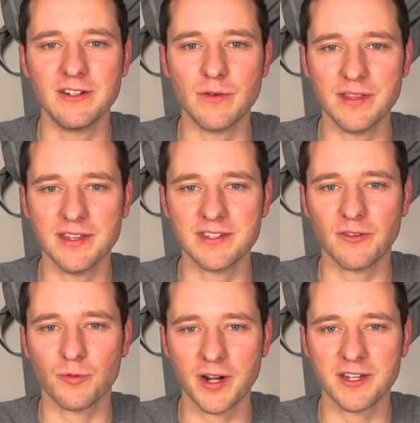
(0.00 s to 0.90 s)
doing this
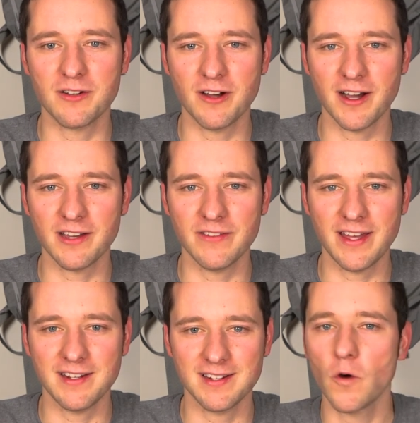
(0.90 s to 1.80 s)
Ruck Your Dog
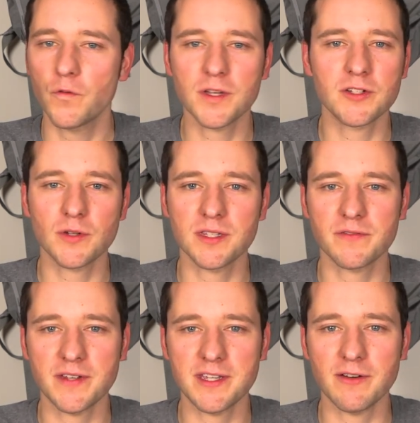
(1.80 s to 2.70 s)
event. Hopefully you enjoyed this
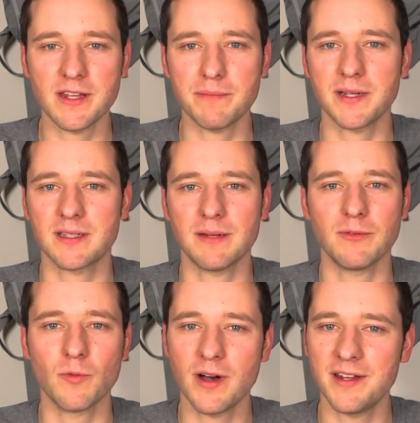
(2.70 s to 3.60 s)
video and you picked up
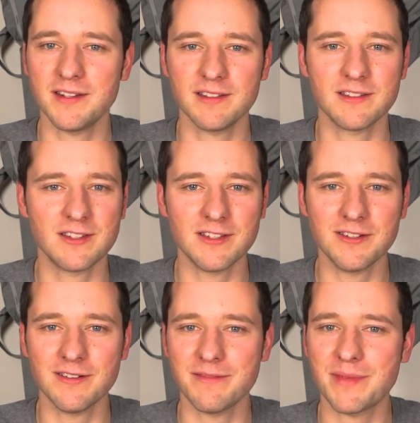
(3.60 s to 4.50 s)
1,
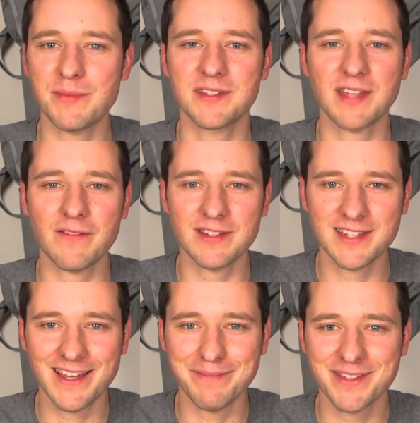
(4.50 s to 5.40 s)
2, maybe 7
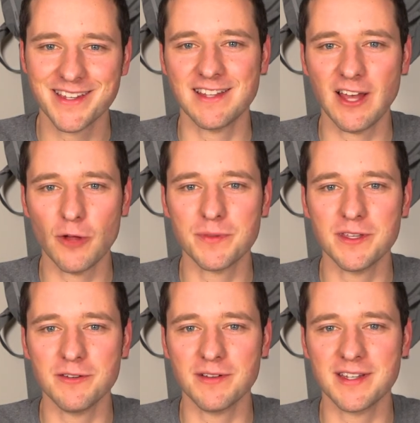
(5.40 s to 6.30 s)
tips to help
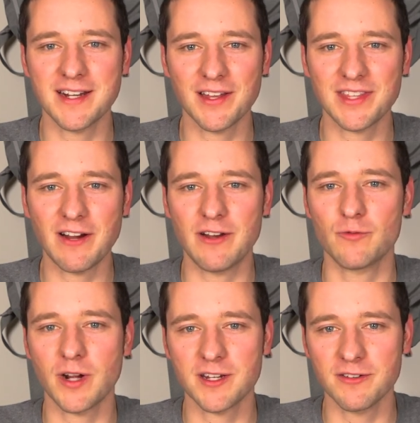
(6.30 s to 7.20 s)
you get out there and
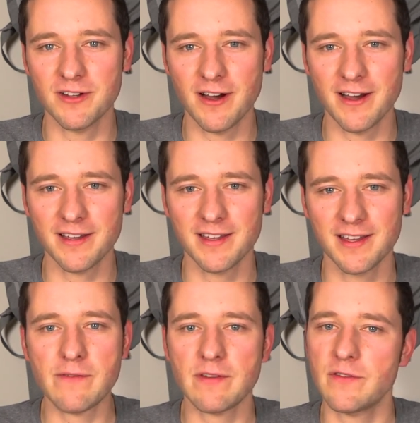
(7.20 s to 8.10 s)
ruck your dog.
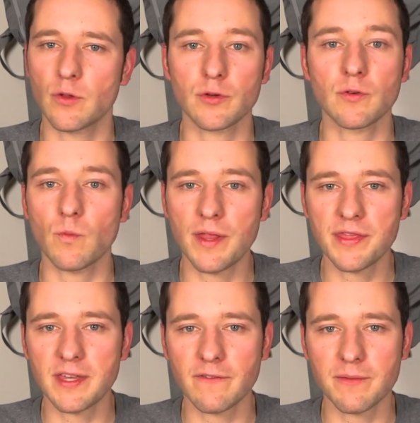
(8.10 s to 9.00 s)
Even if you learned one
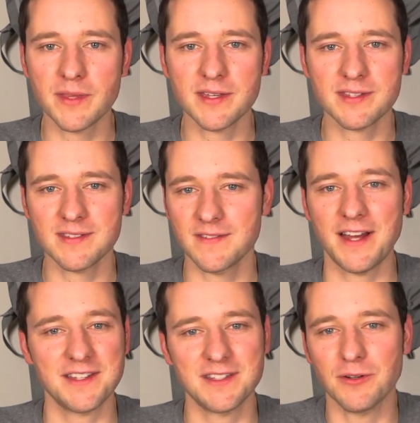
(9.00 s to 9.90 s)
thing from this,
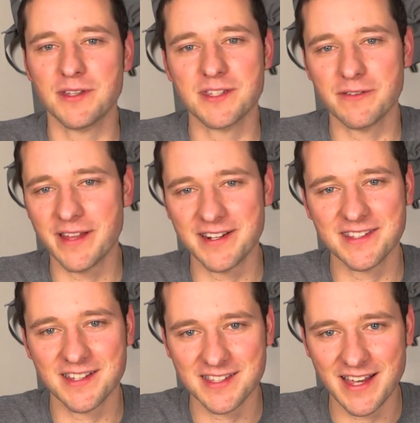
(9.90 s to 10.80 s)
I still consider that a
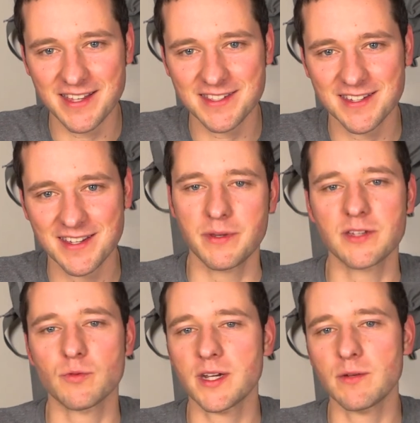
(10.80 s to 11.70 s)
success,
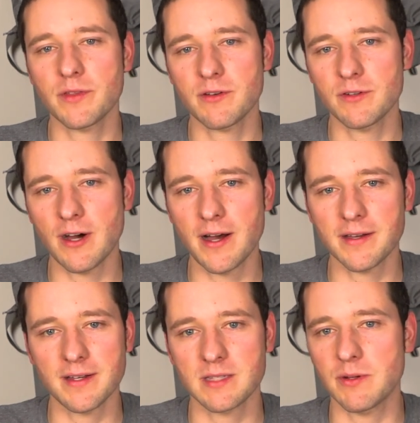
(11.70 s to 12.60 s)
because rucking with your
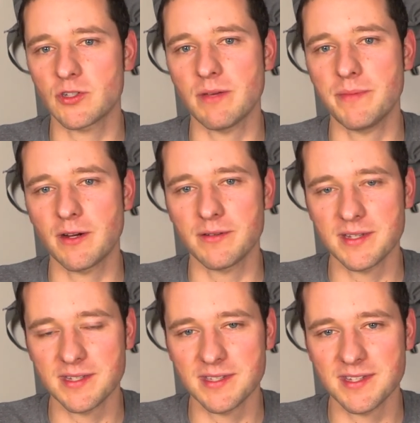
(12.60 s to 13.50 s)
dog, especially at bigger
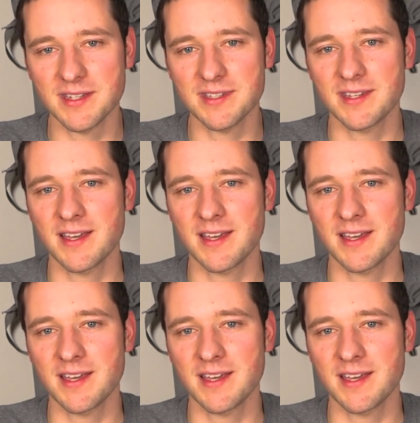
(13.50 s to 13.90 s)
distances,